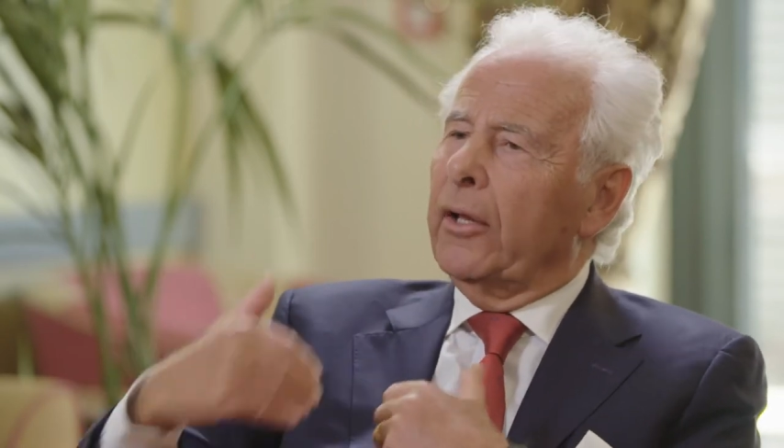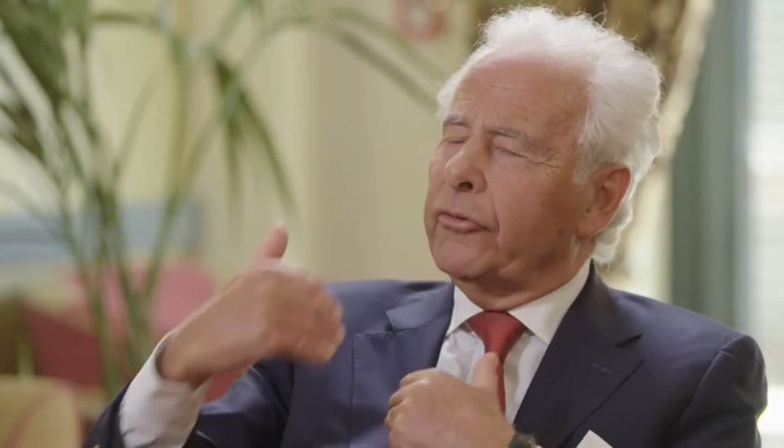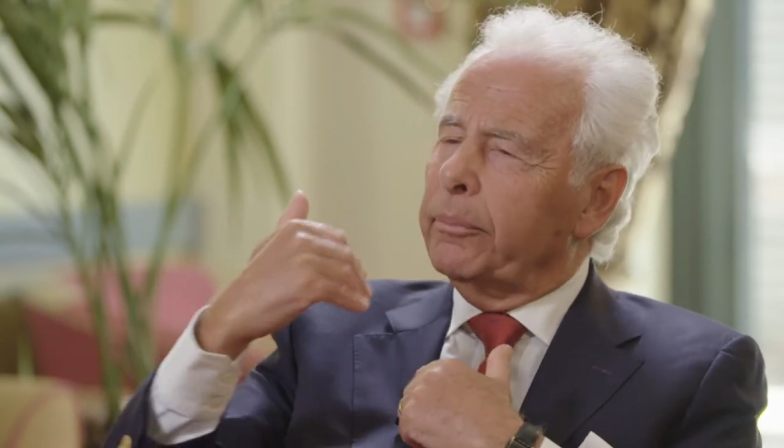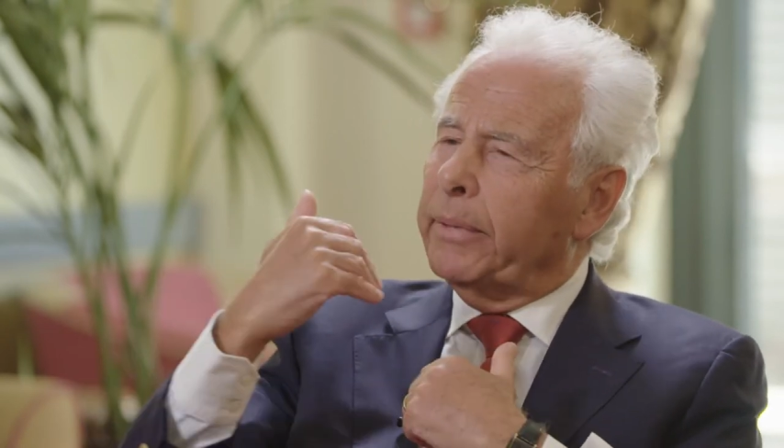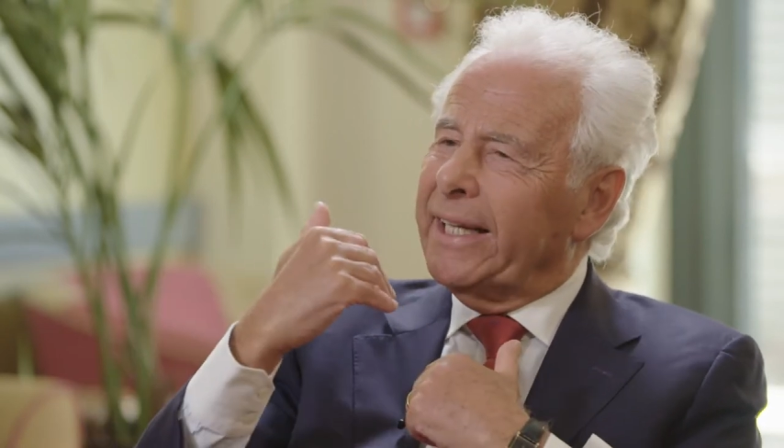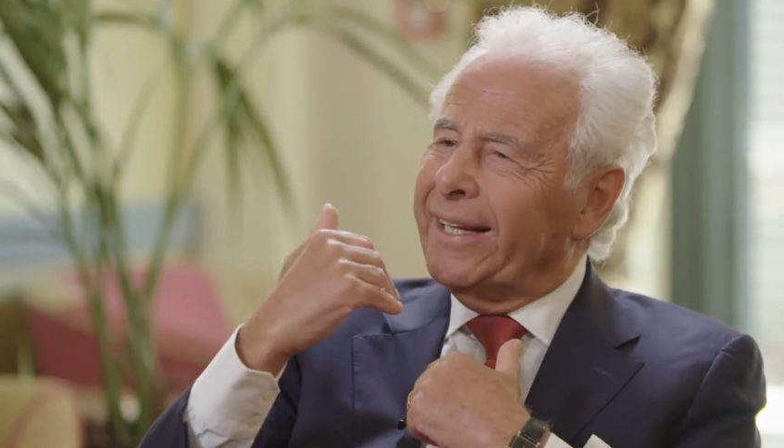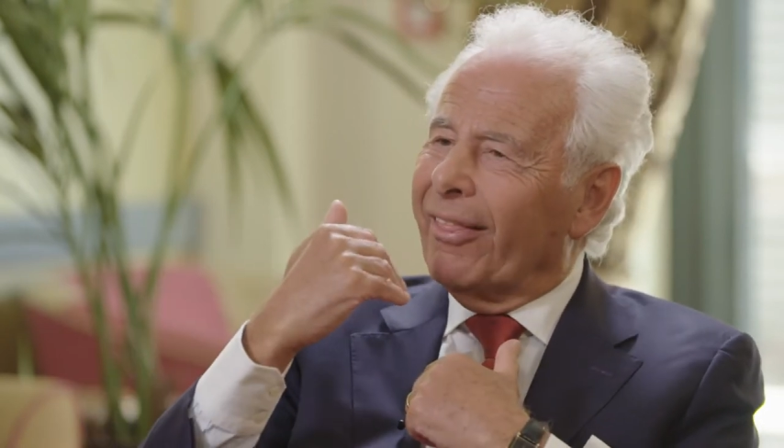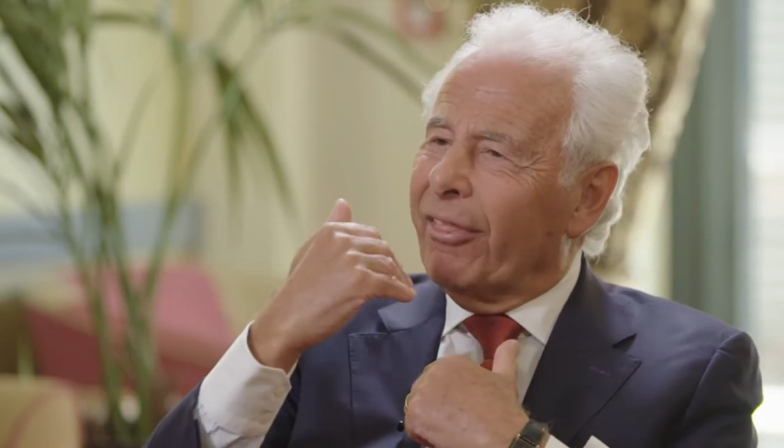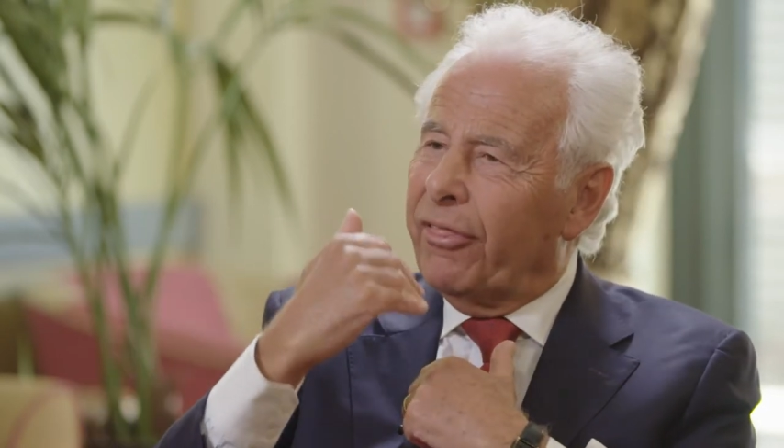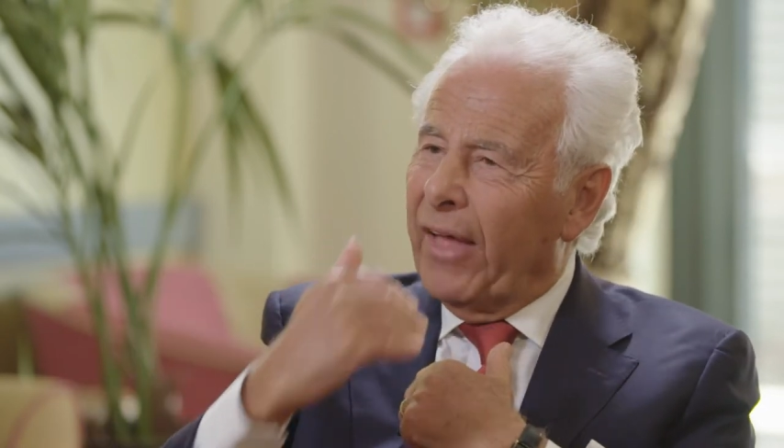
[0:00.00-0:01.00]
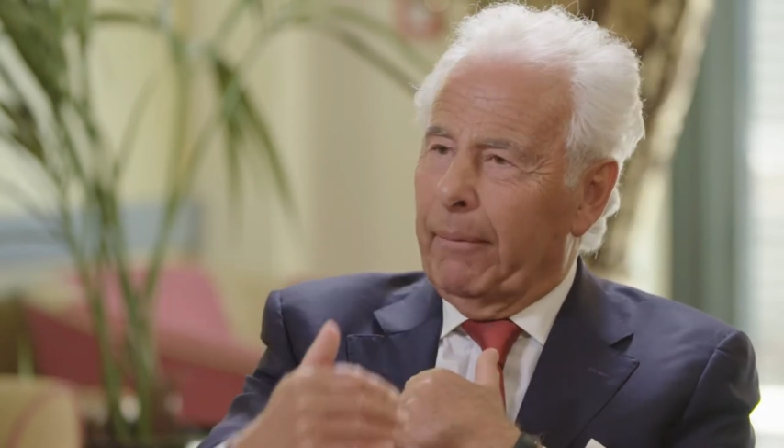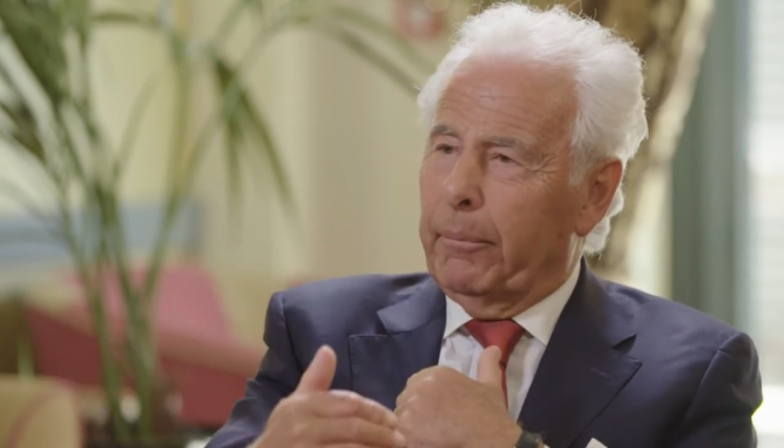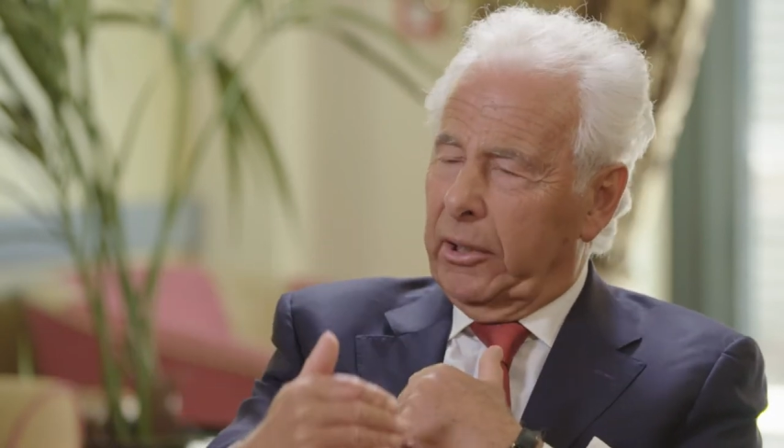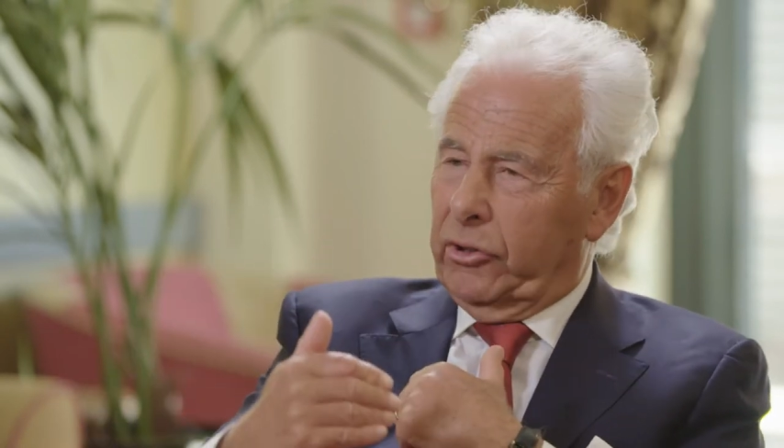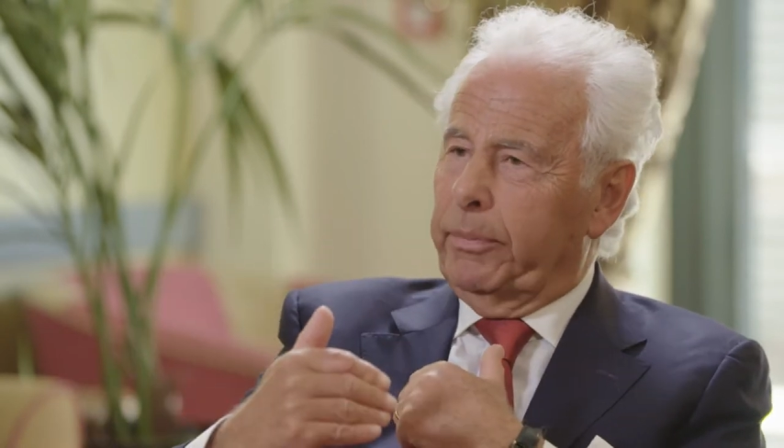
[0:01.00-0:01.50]
to be that
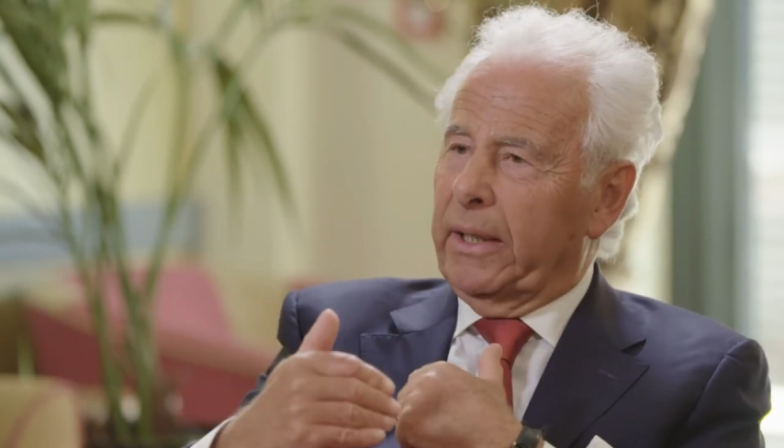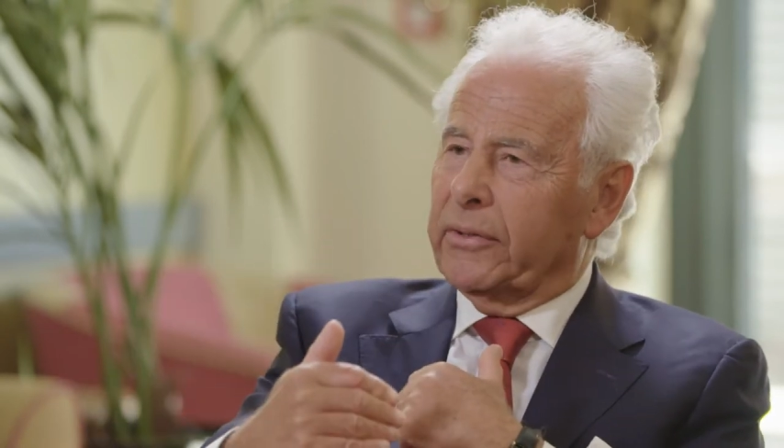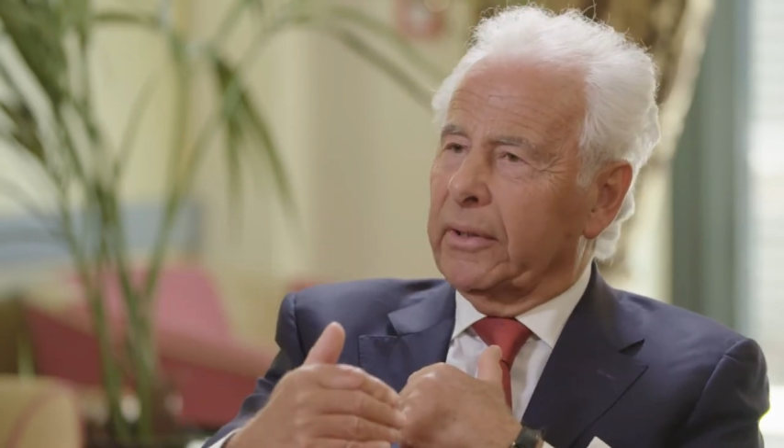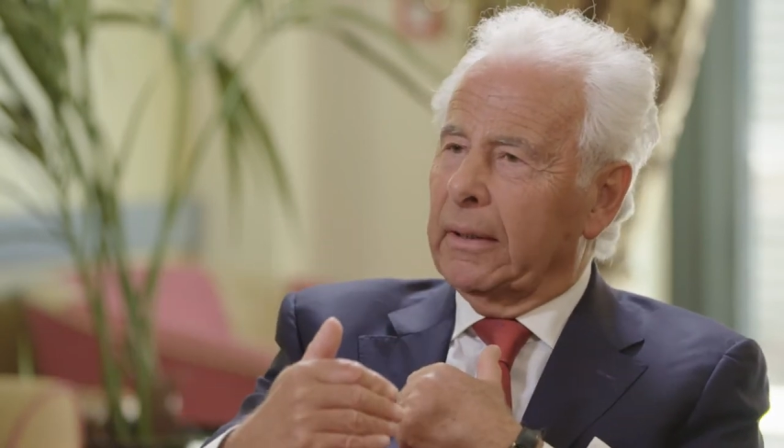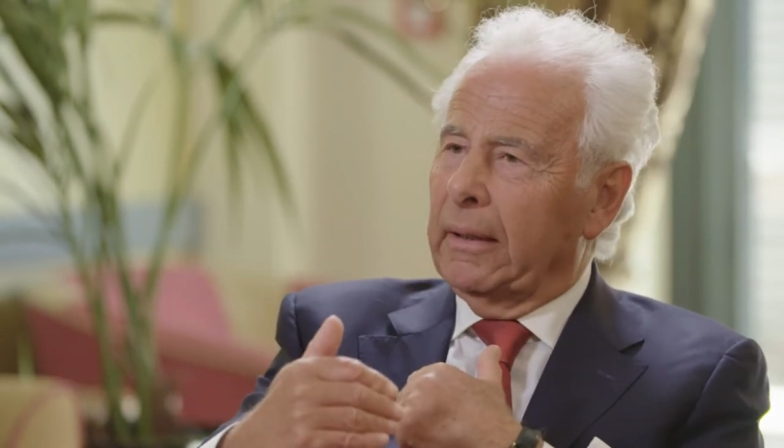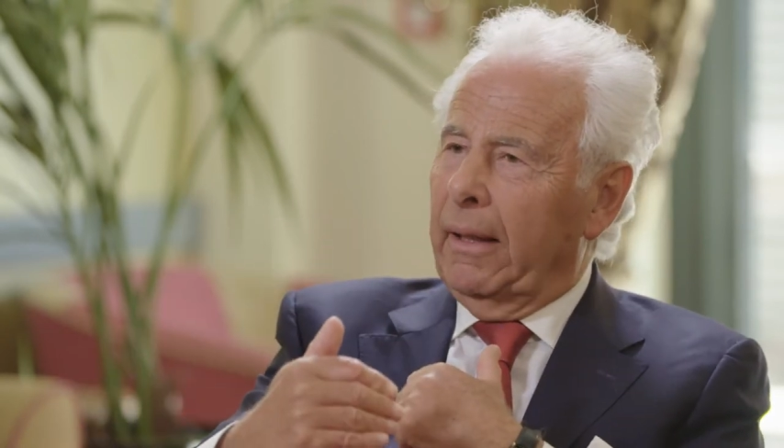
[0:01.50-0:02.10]
much better